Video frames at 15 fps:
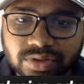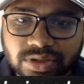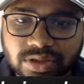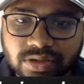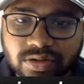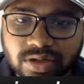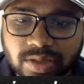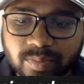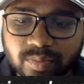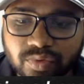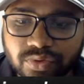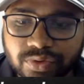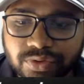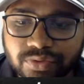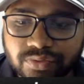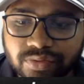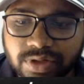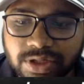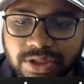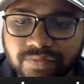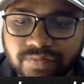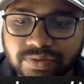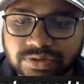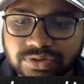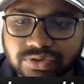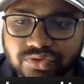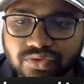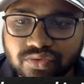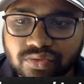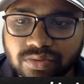here I'm going to create one
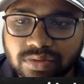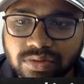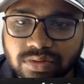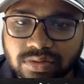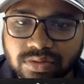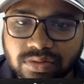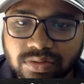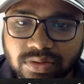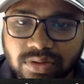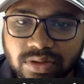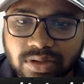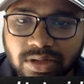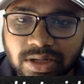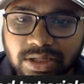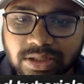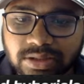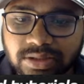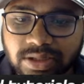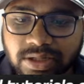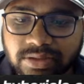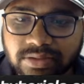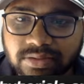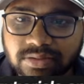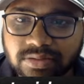stroke like that.